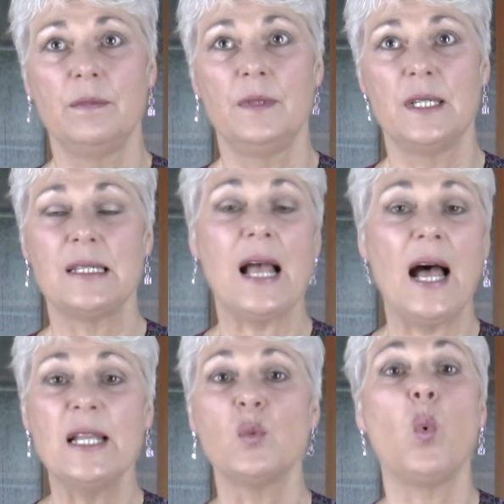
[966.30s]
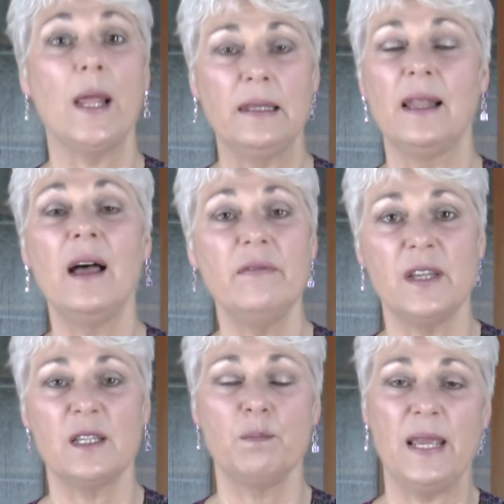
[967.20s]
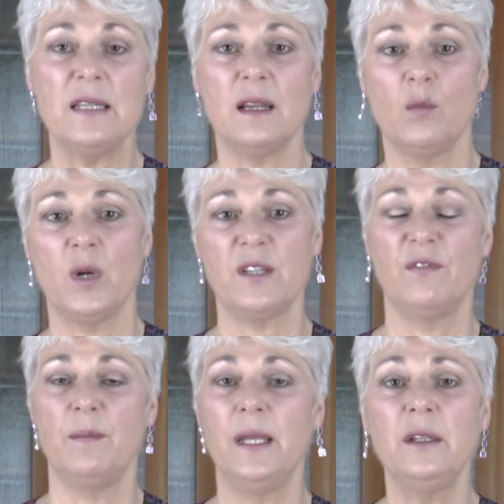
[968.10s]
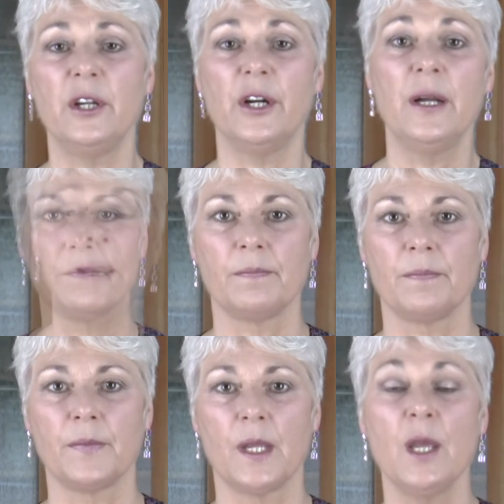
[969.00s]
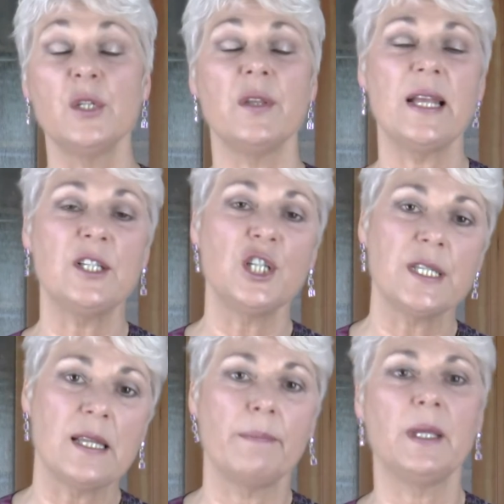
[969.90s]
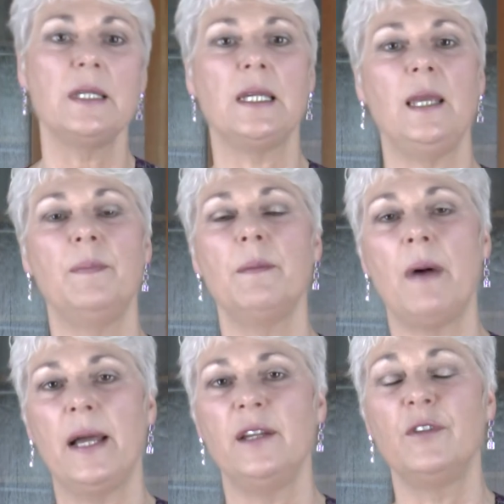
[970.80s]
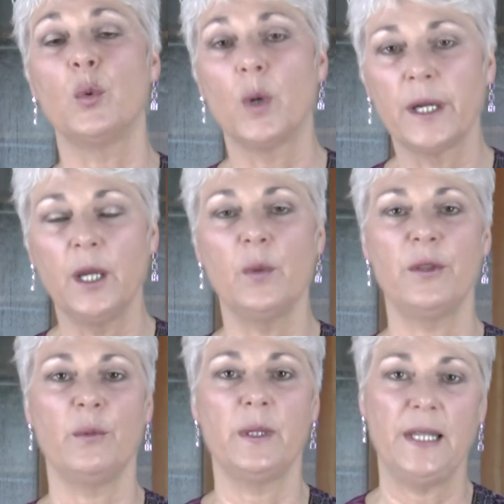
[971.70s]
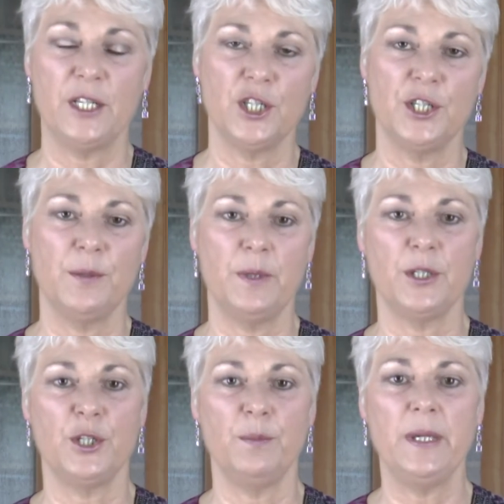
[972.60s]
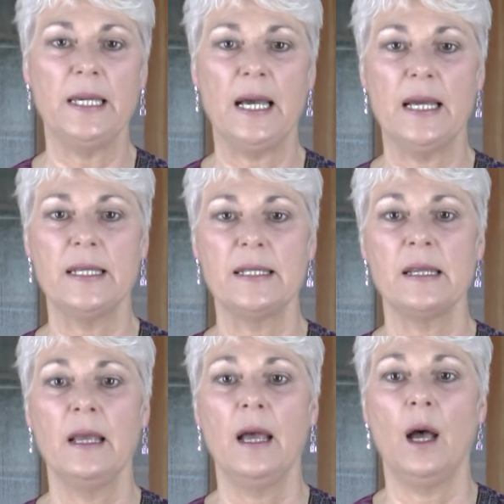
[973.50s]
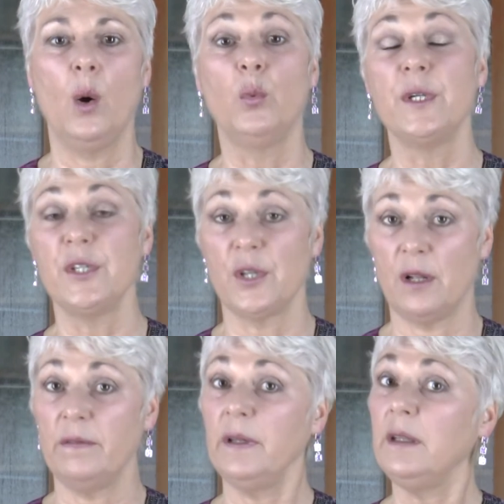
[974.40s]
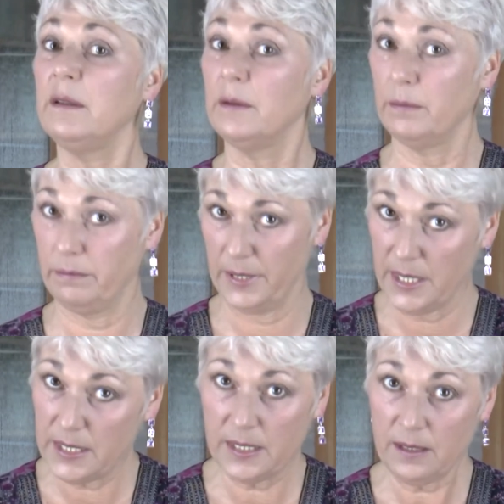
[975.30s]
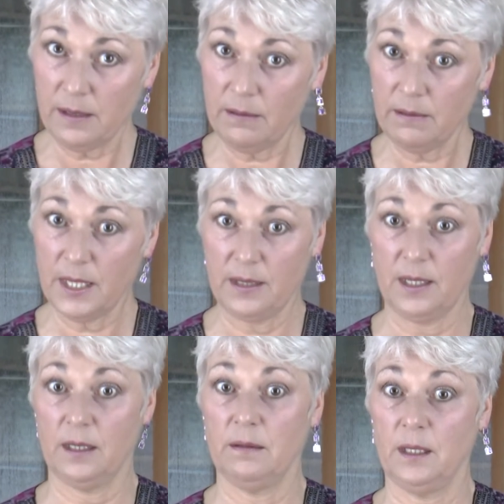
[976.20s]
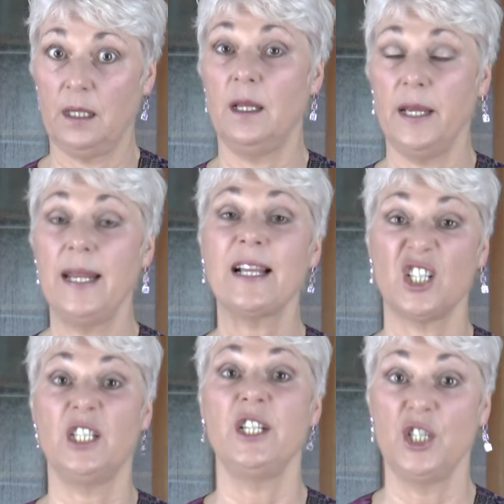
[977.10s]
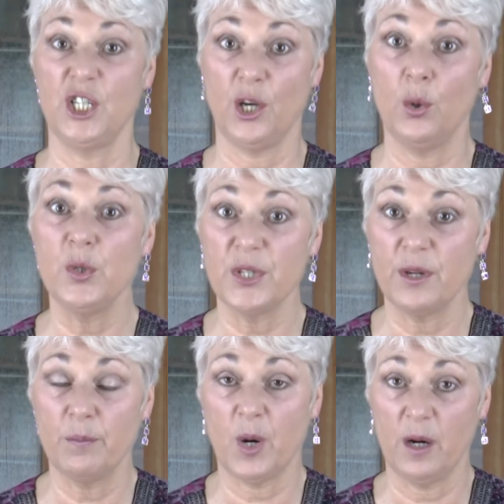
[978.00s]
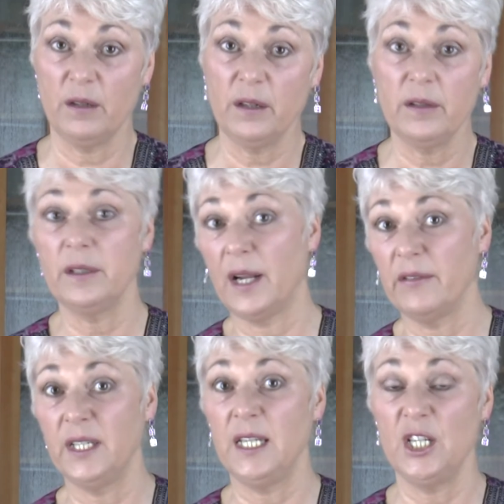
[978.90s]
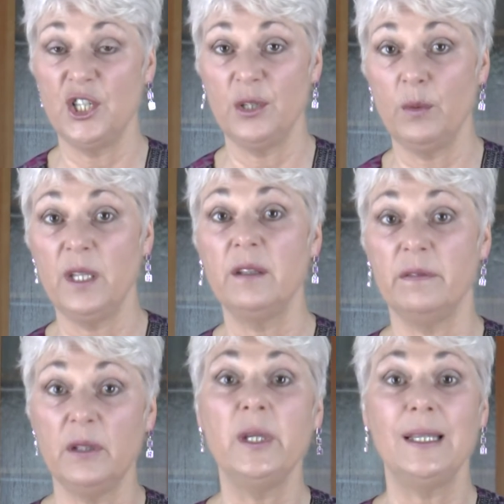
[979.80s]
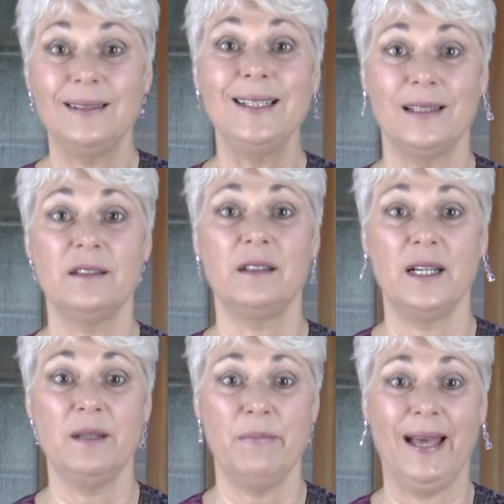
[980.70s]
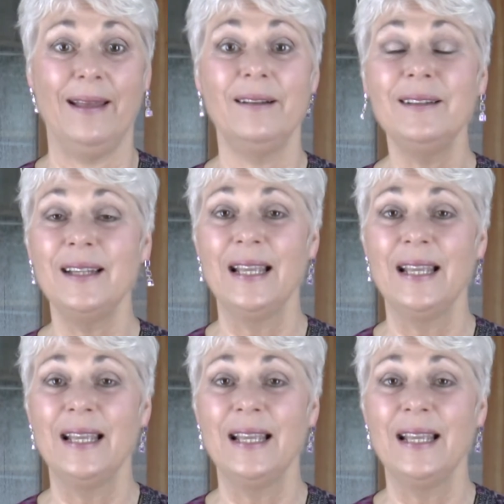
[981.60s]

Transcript: decides what love is based on what's familiar. So that's just something to keep in mind if you're working with a relationship issue, because resolving the reason that the client actually chose their partner that they're having an issue with, if you heal the underlying pattern,